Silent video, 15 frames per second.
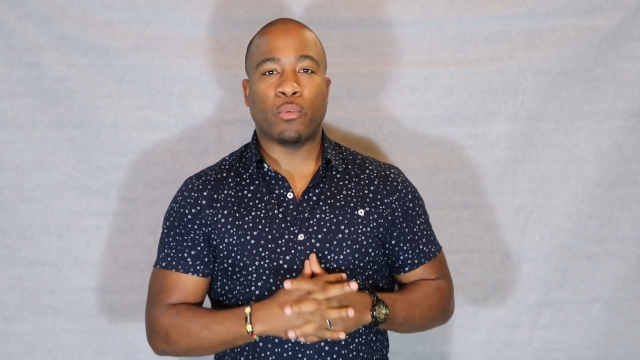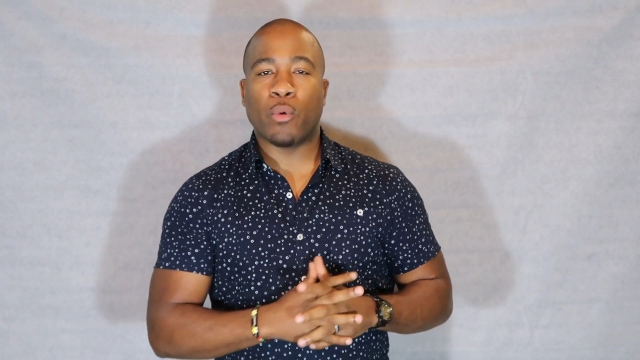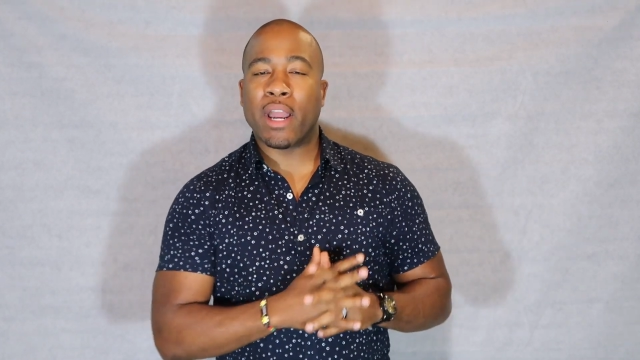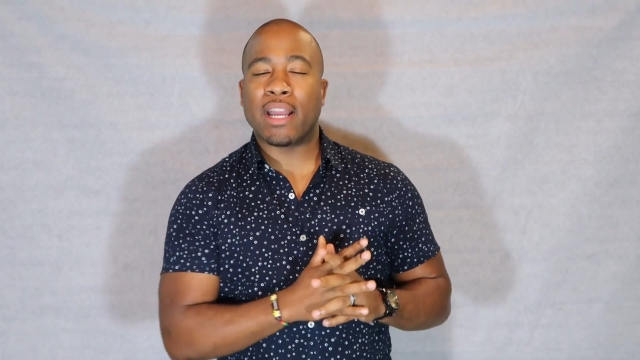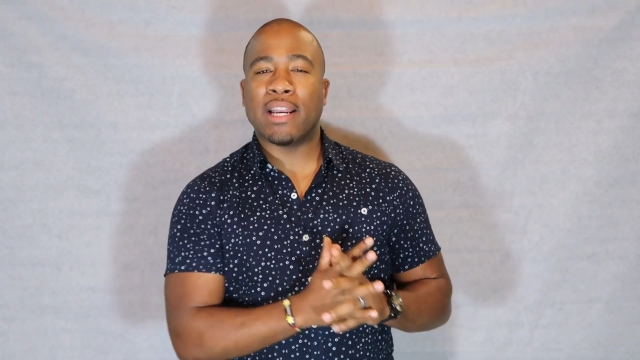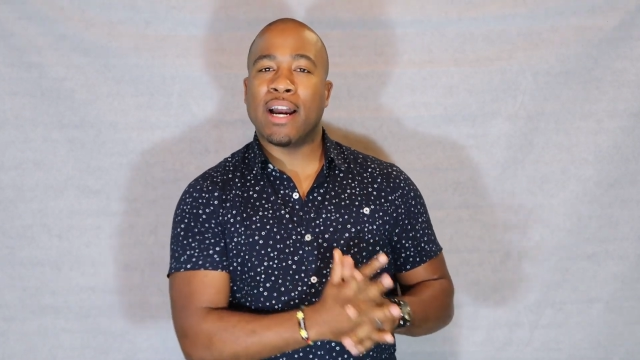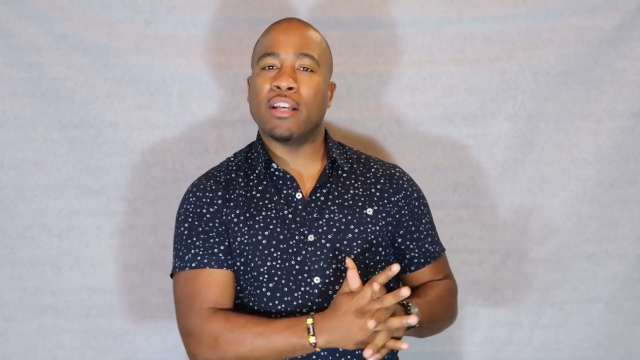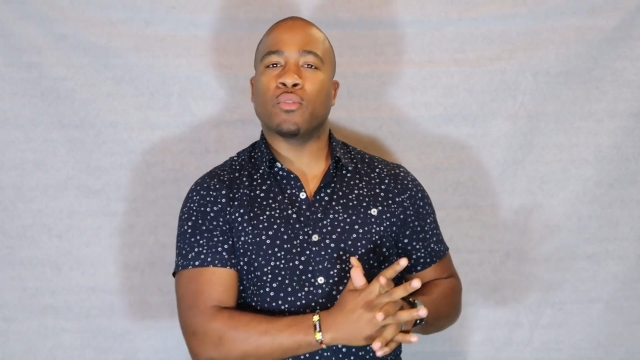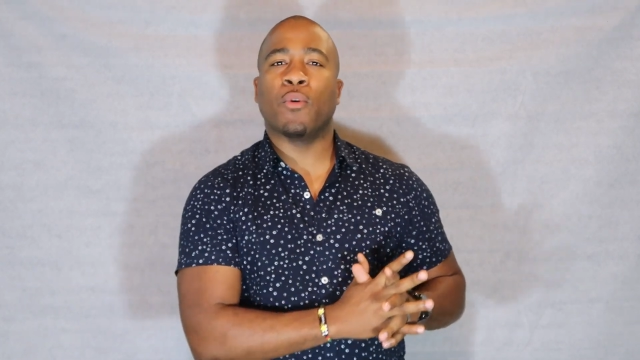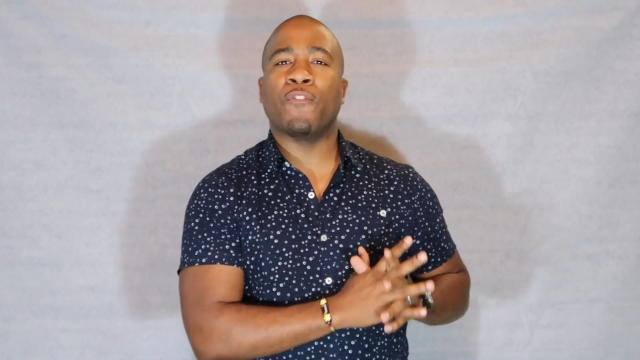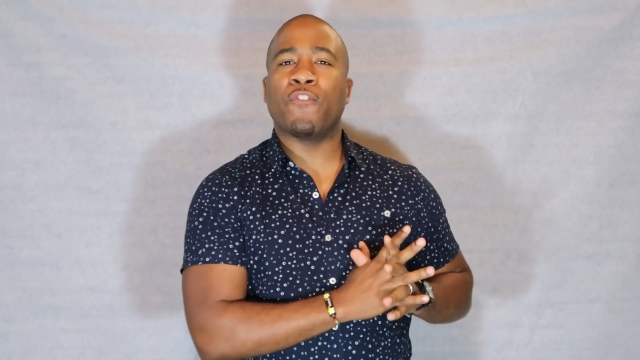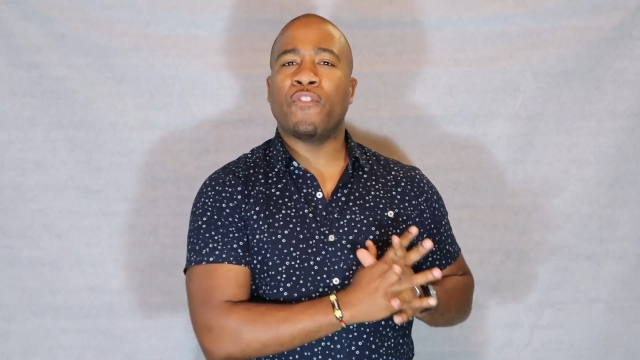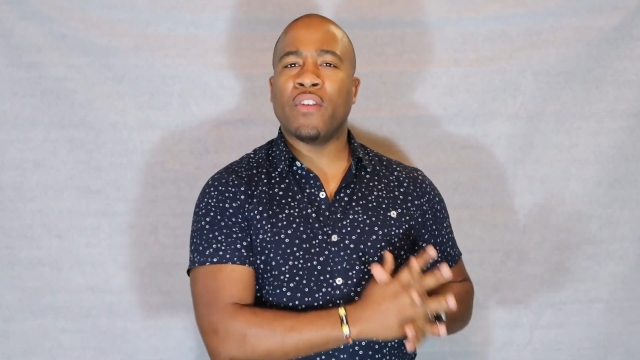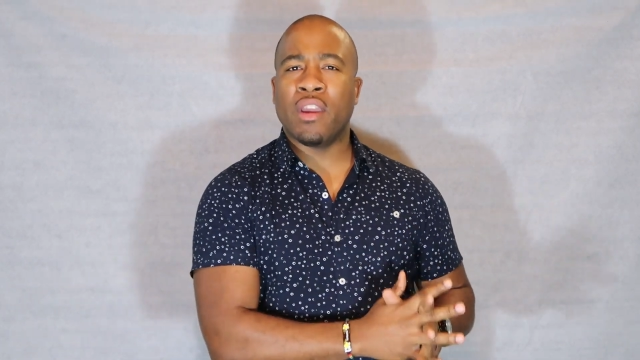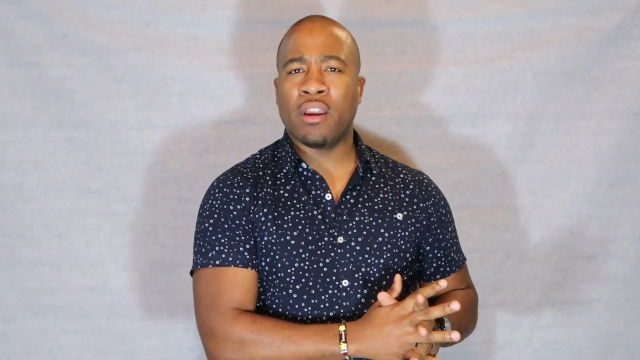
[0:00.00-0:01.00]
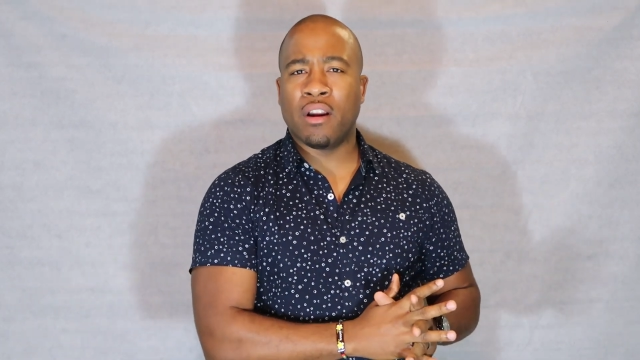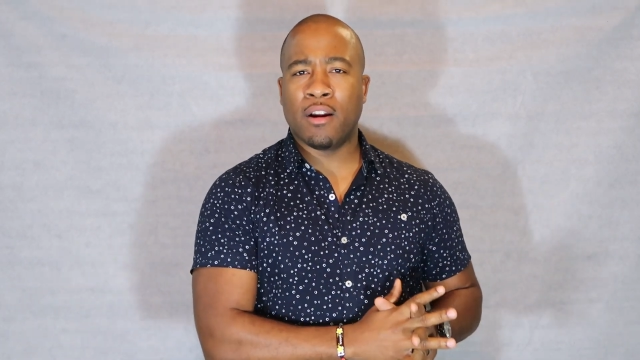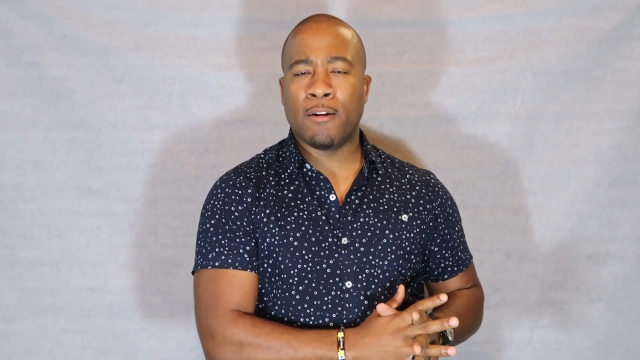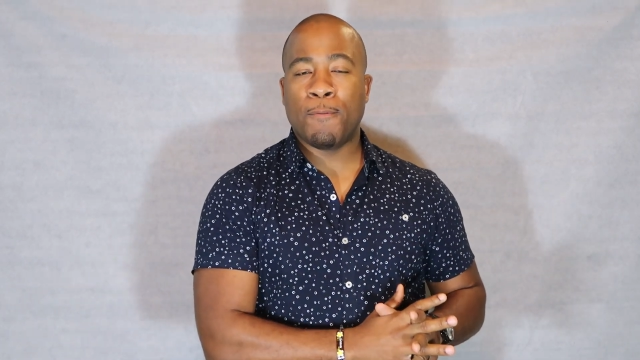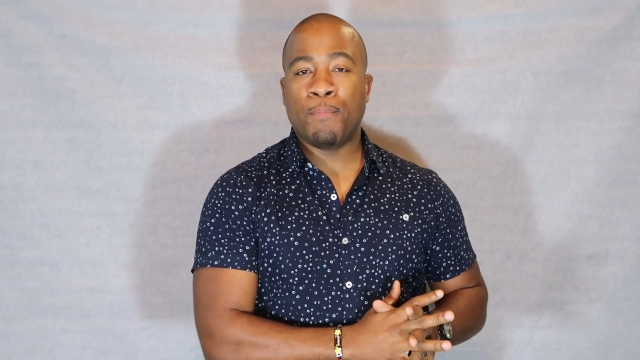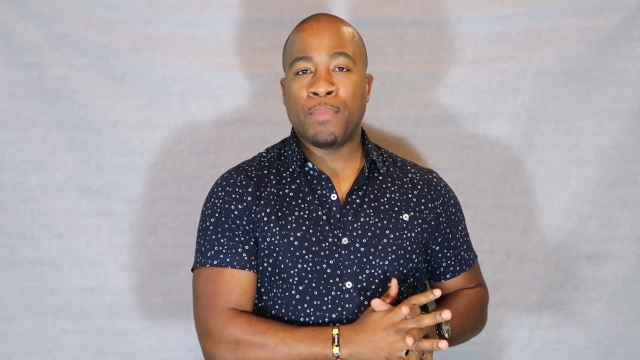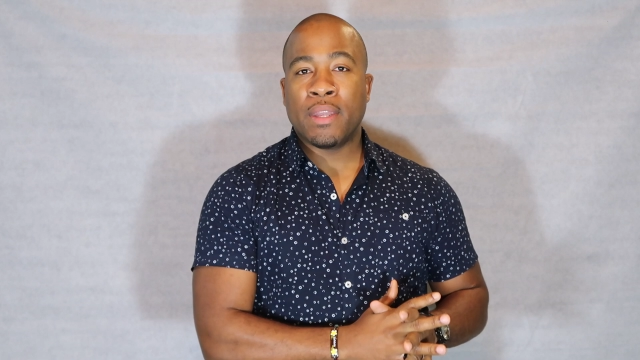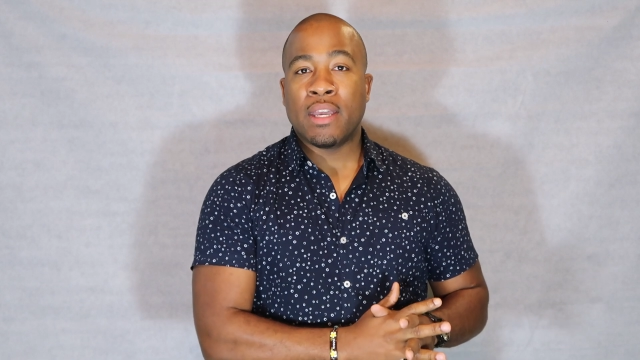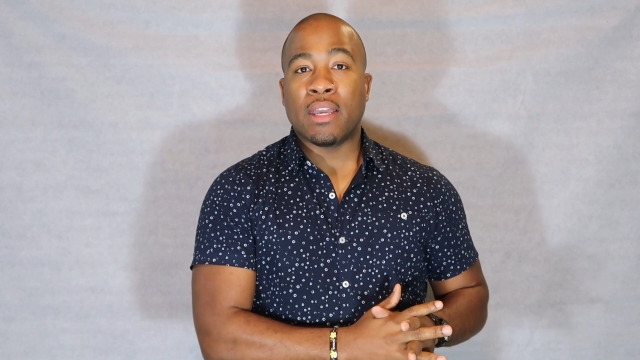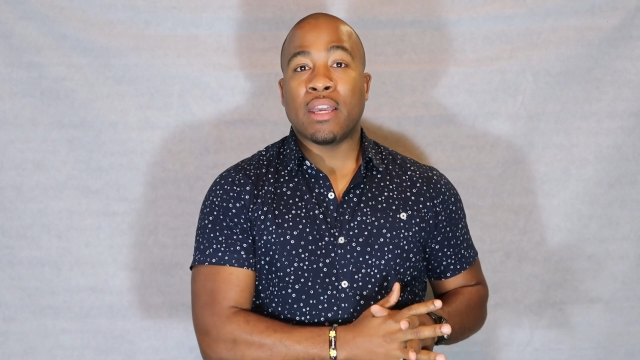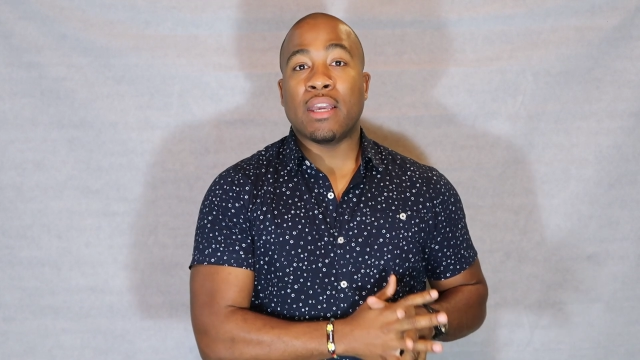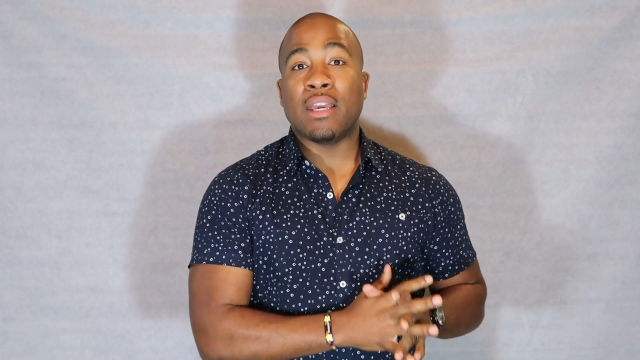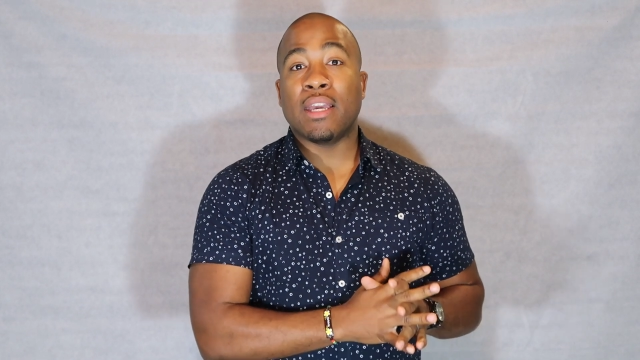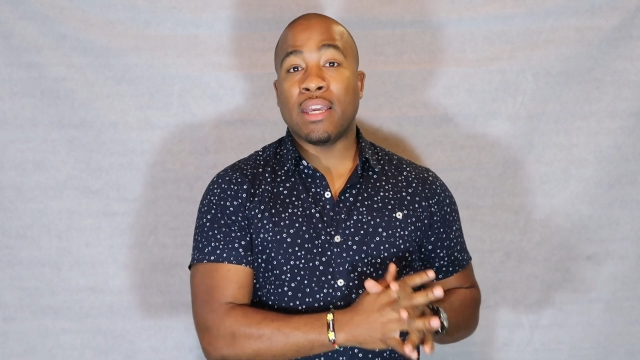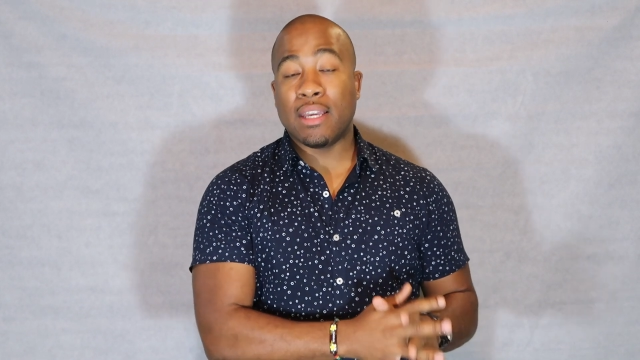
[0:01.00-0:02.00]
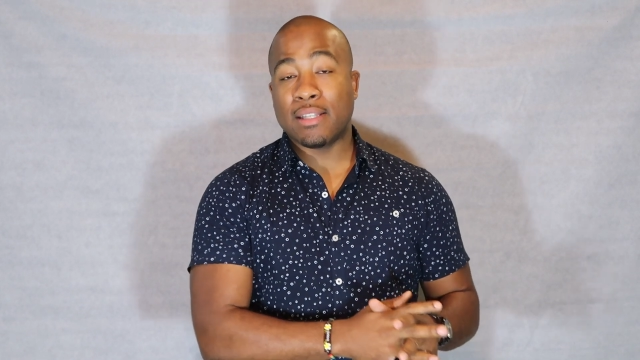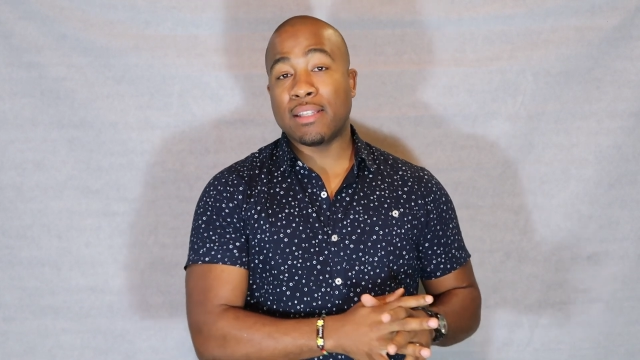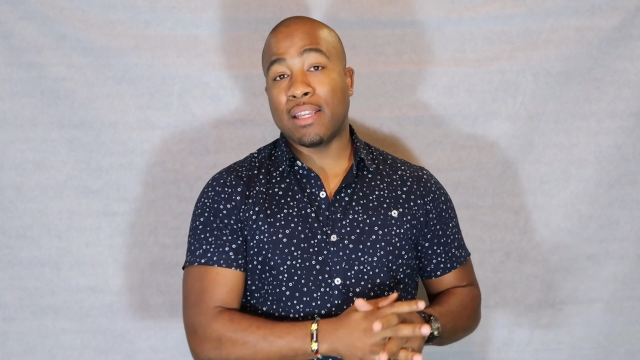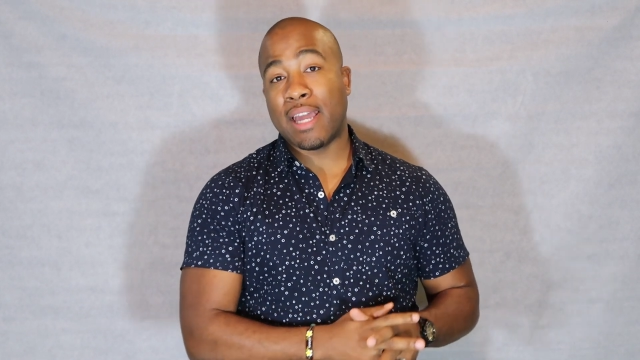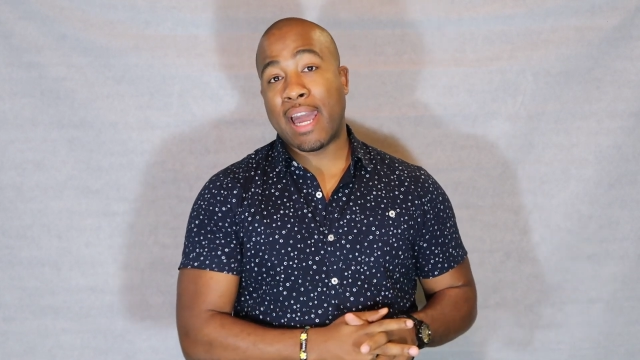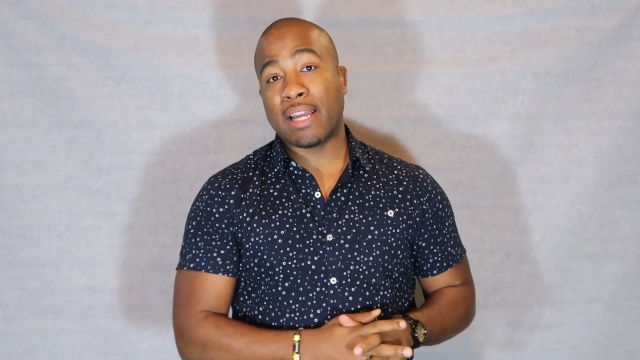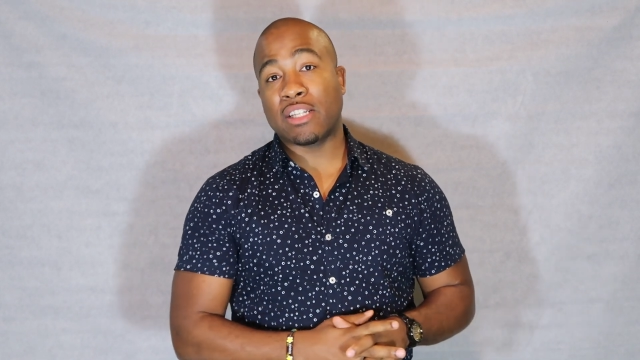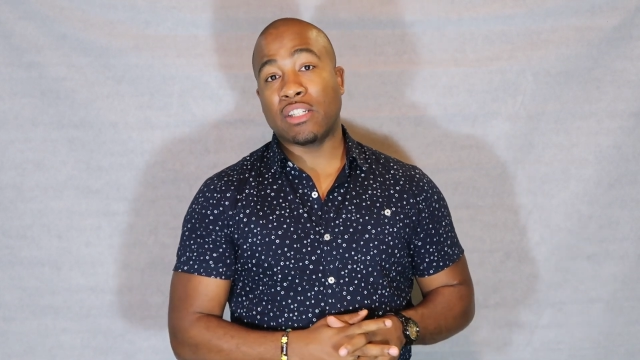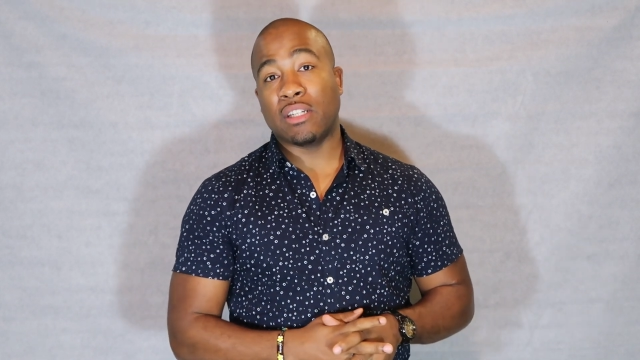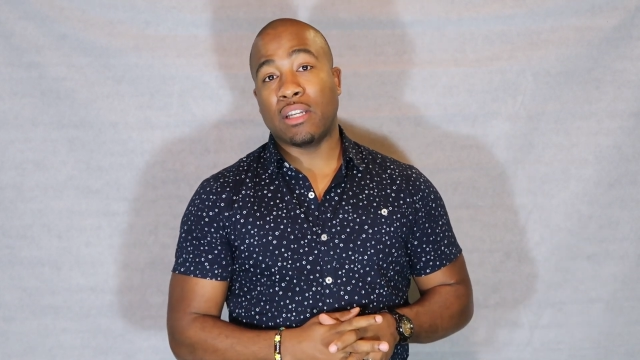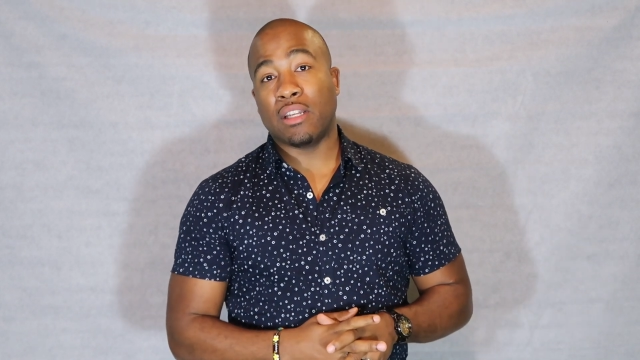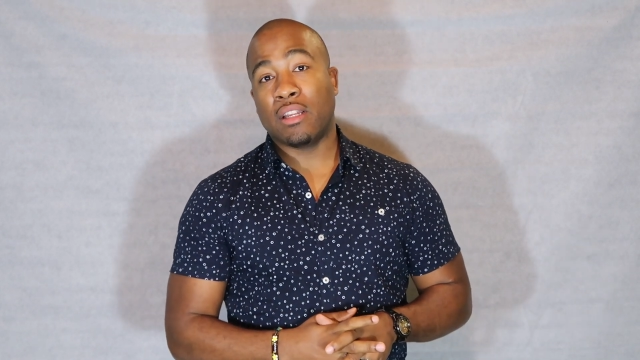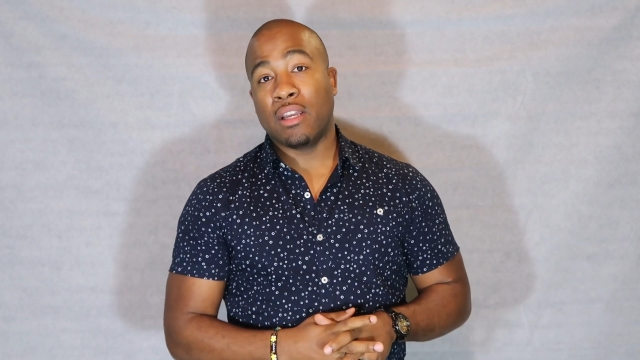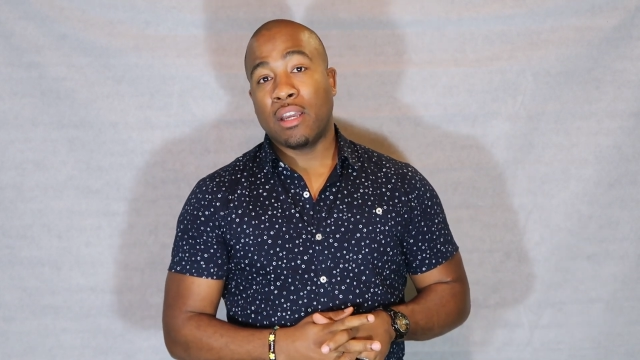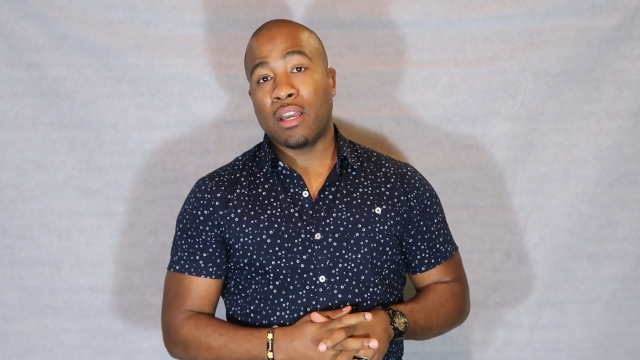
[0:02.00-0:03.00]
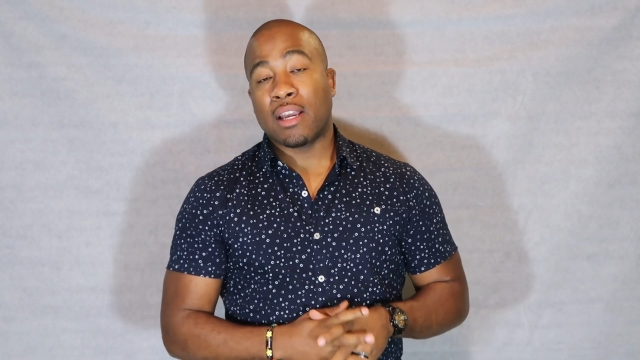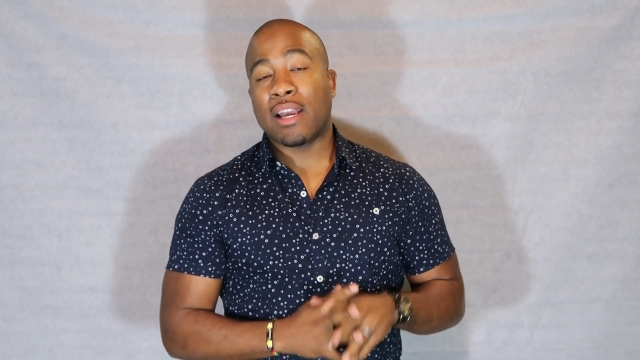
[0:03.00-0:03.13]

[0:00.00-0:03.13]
recognize when fear is in action,